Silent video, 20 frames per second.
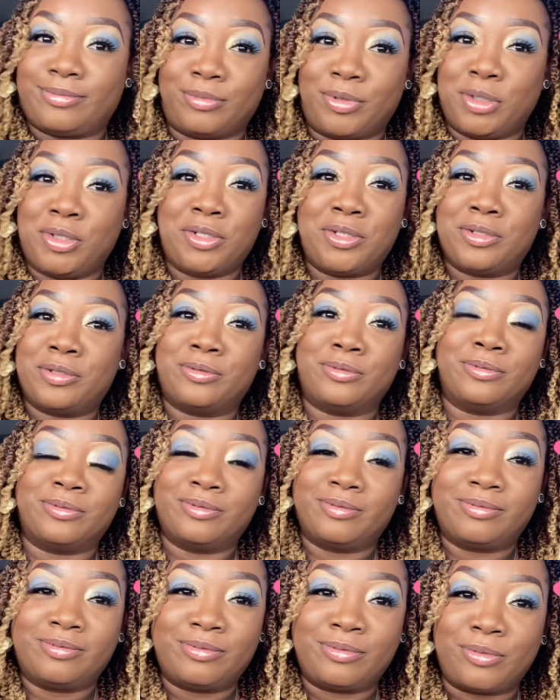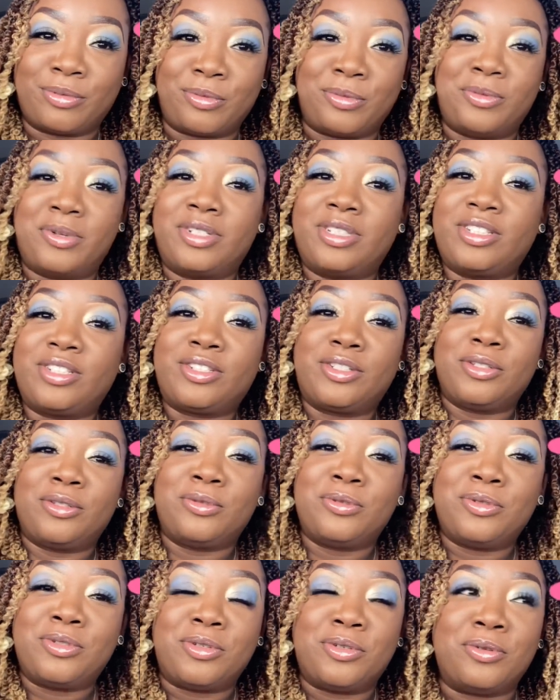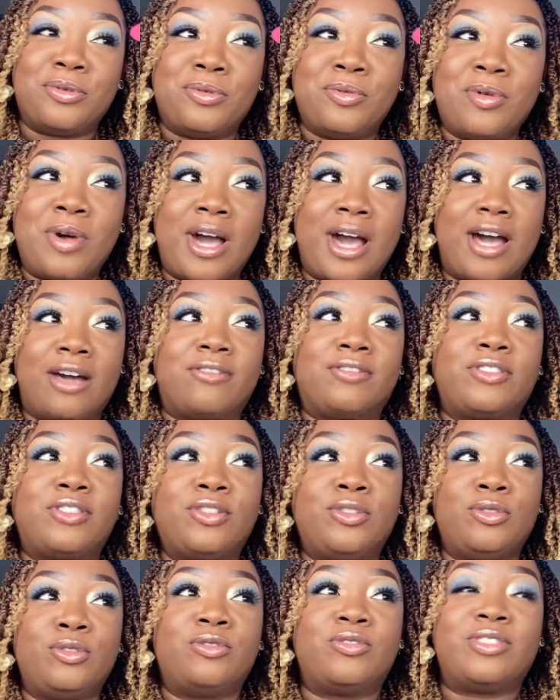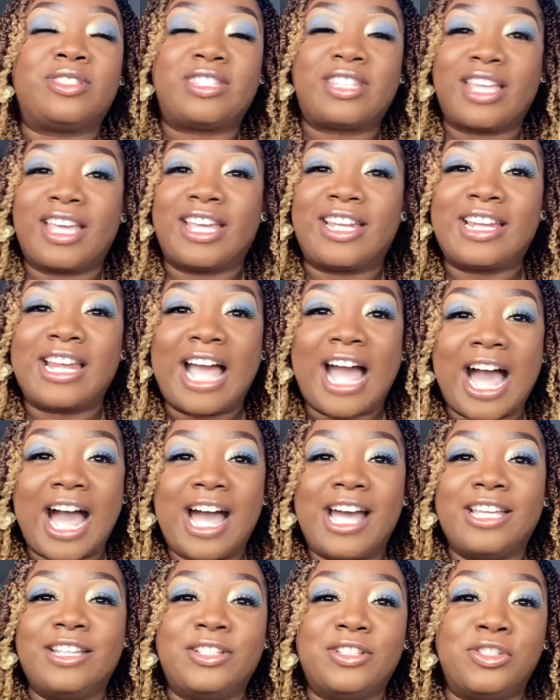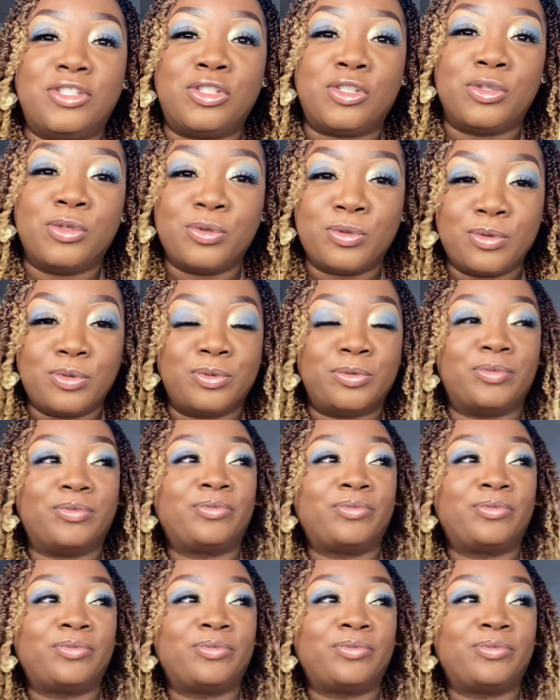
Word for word: What do you do? What do you do after you've said I do?